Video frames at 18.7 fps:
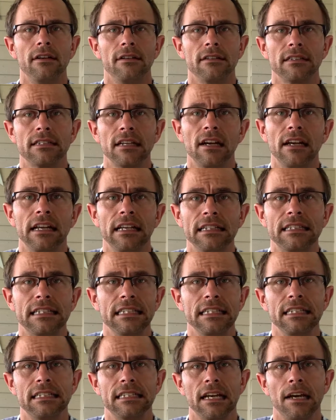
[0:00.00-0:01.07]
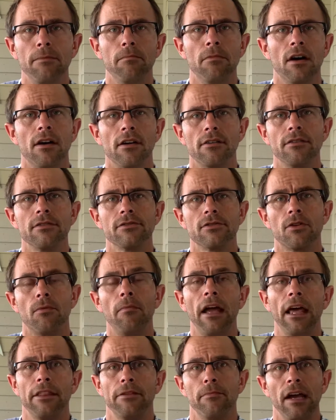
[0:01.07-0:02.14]
sciency type models or
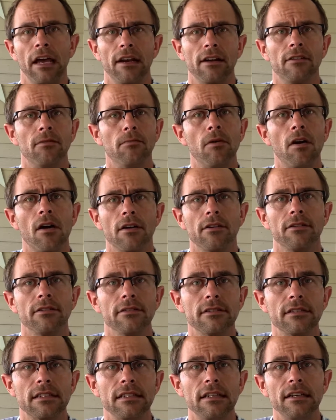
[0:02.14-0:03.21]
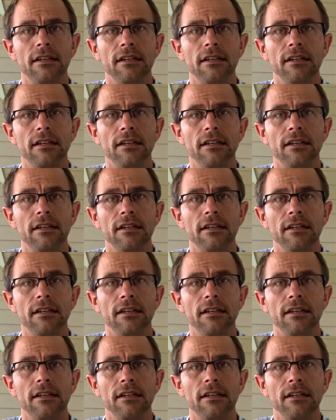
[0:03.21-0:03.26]
mathematical models.